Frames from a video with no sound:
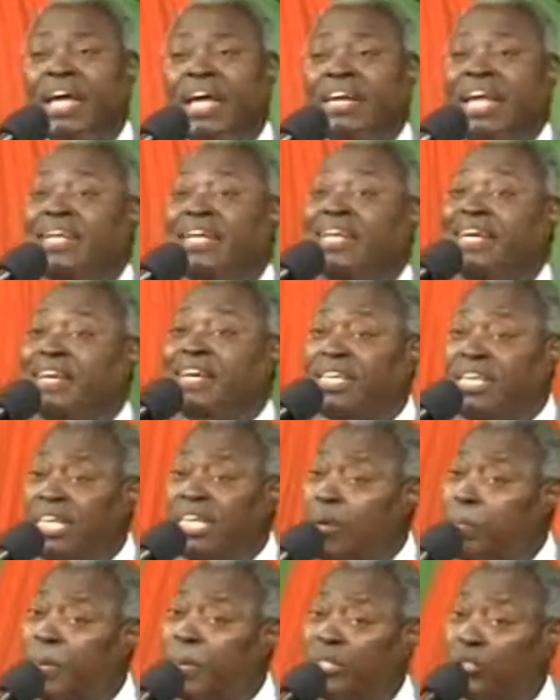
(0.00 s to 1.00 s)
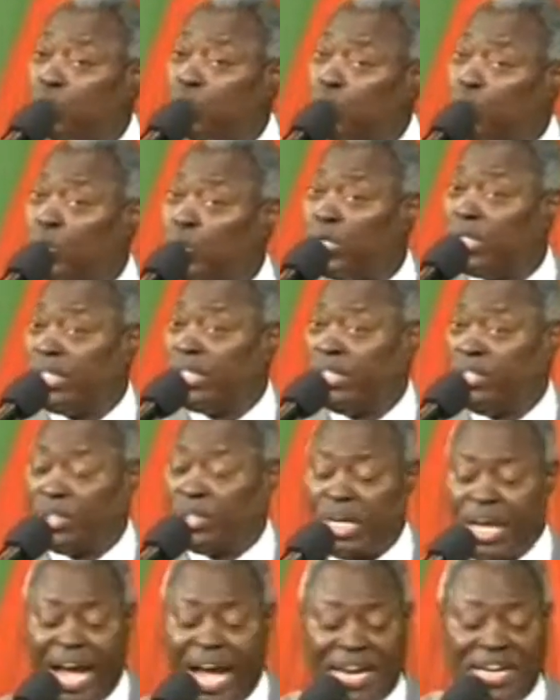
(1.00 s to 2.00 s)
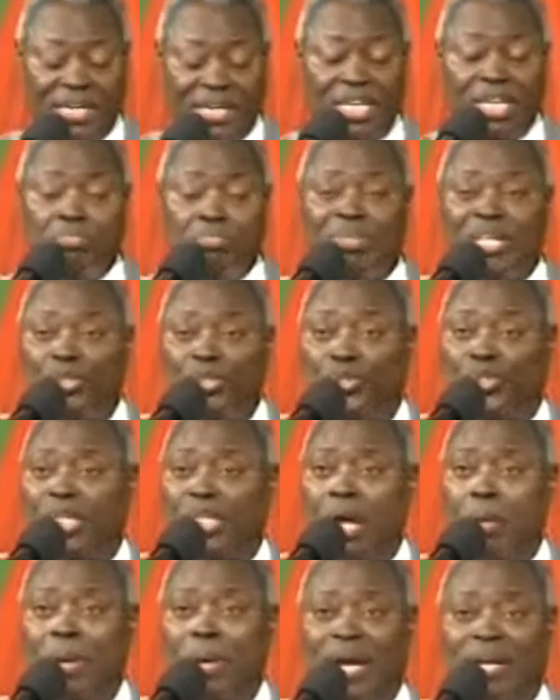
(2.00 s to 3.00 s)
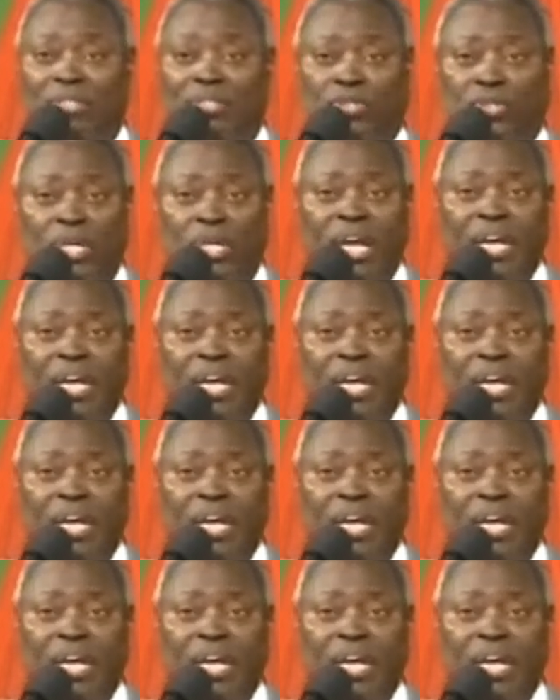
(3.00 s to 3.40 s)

that they keep His word and they keep the Sabbaths,